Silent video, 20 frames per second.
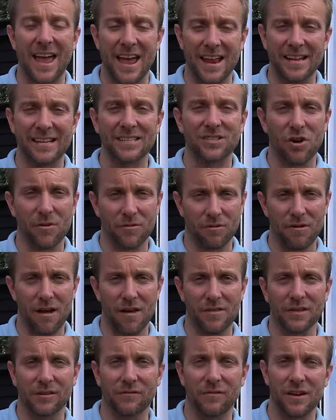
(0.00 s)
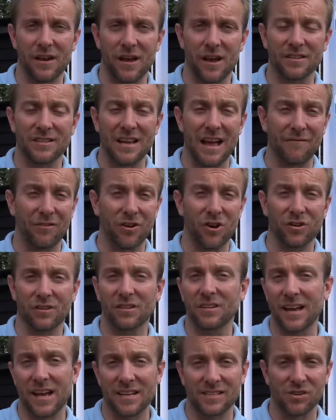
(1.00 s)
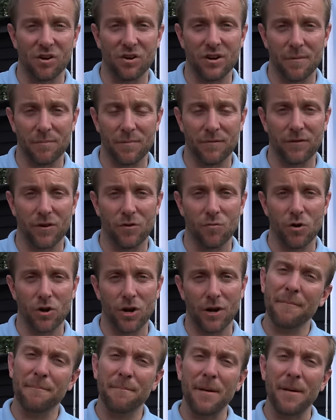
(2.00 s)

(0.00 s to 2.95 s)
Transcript: anytime throughout this video to have a look and get signed up if you want to.